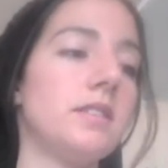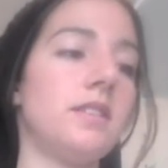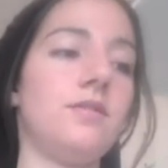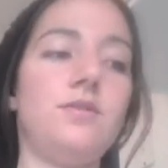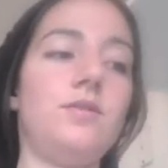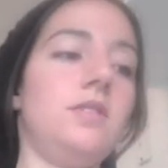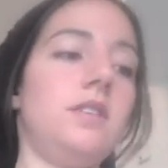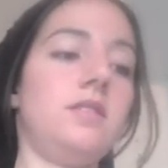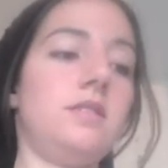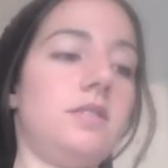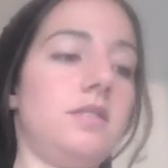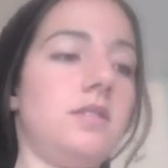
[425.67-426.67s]
And if
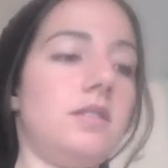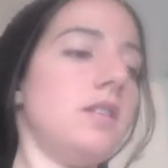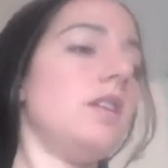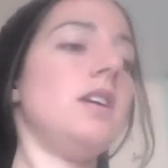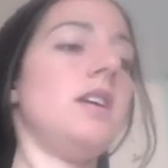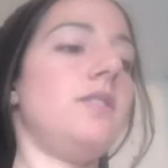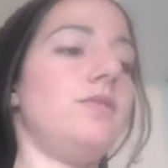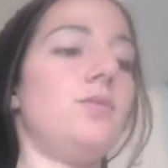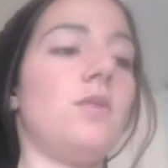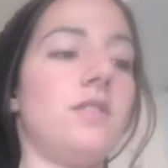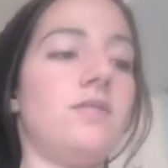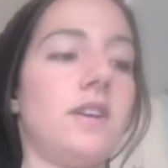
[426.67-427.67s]
you
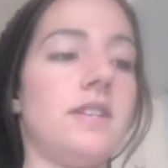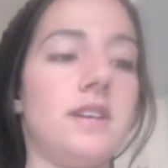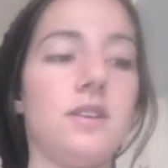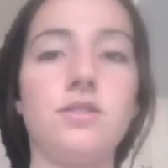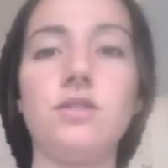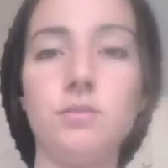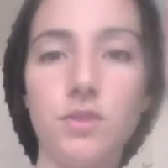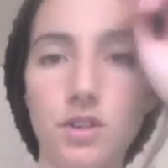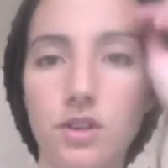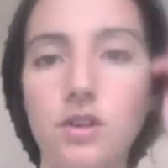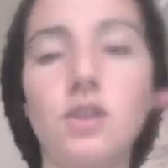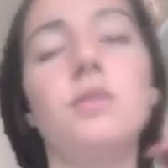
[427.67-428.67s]
want to find out some
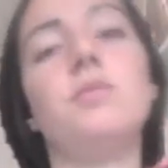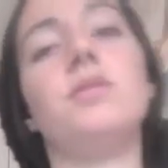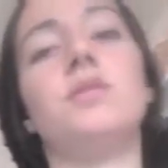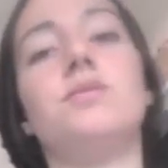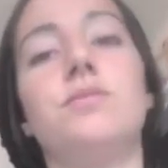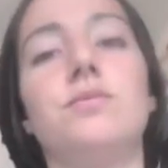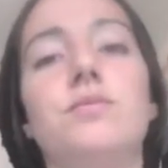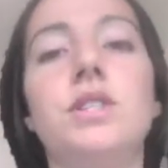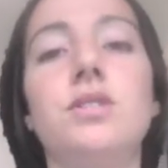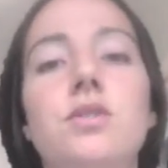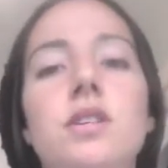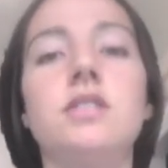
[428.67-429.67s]
good herbal
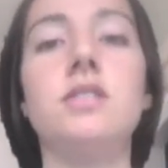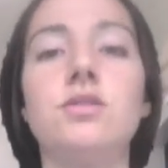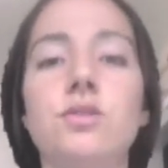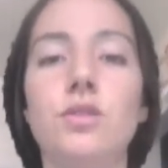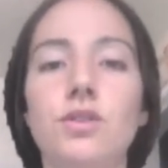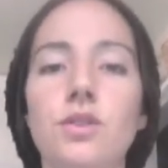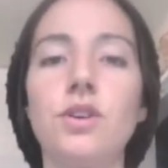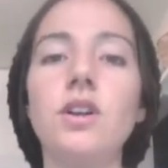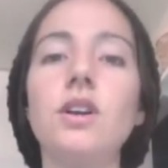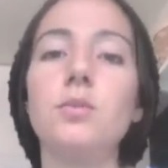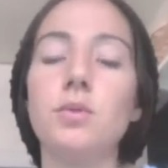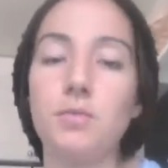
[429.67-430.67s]
resources, you can go to
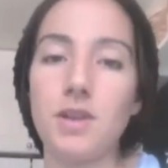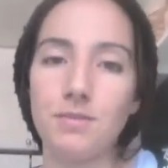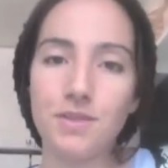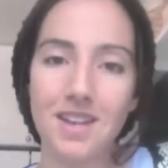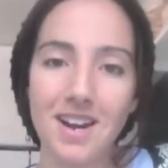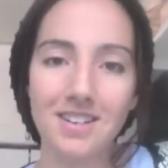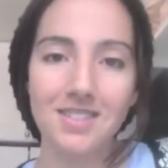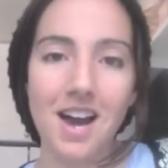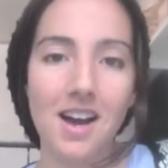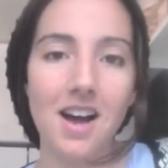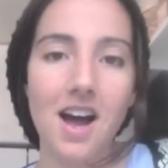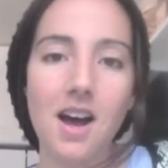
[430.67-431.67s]

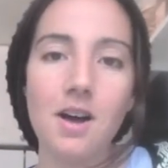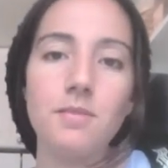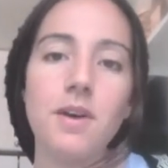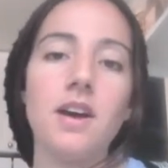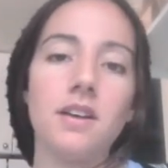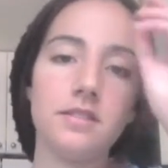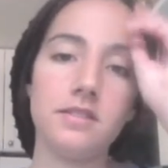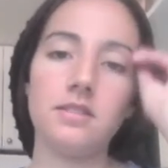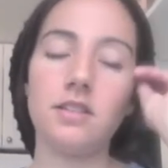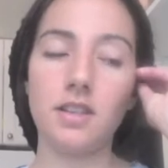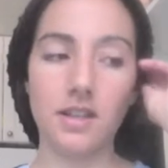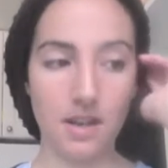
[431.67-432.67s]
herbalbabycare.com
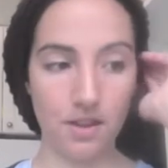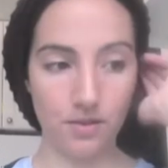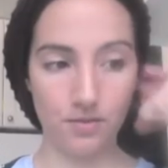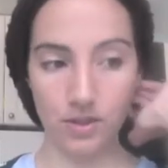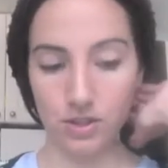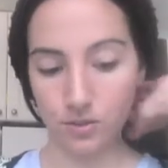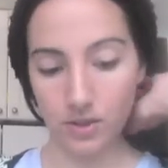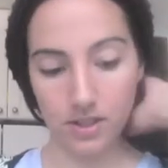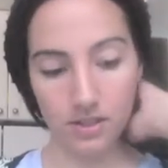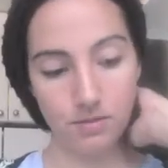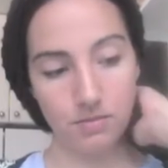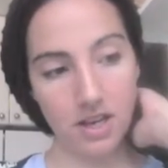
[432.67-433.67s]
and click on the
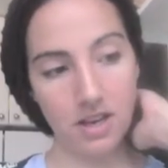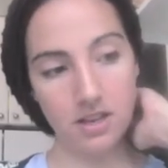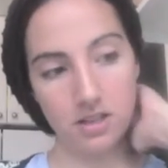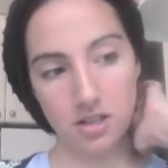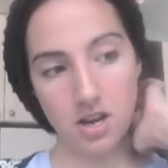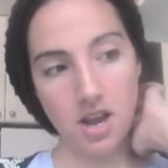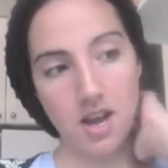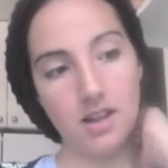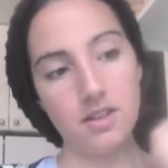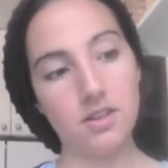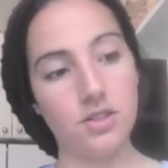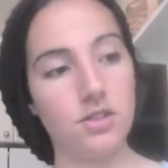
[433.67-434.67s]
resources page,
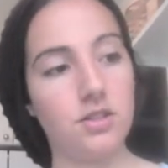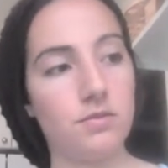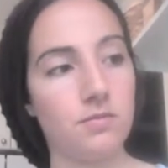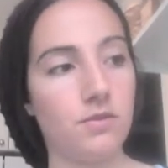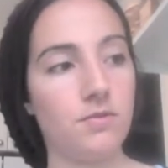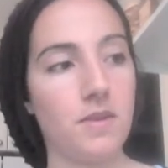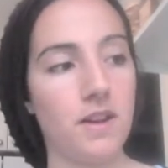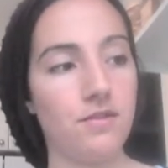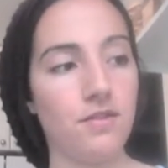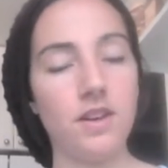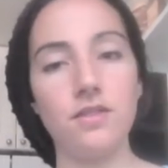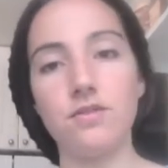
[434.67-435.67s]
and there's some of my
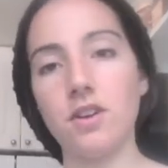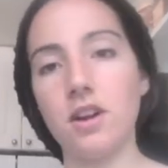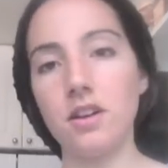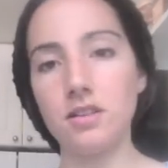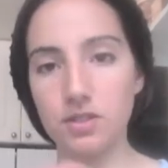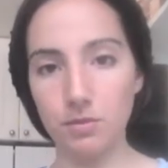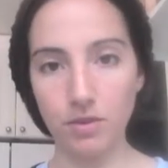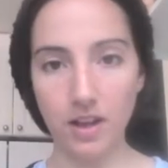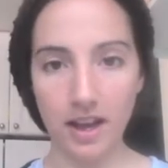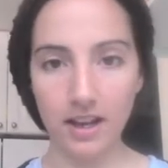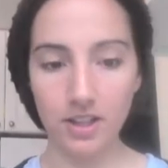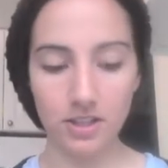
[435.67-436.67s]
favorite
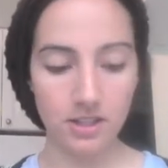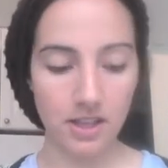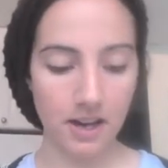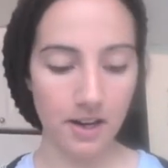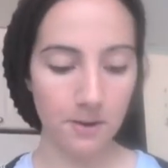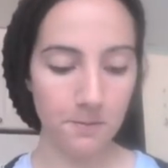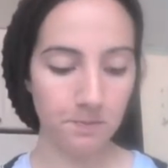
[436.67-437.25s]
suppliers there.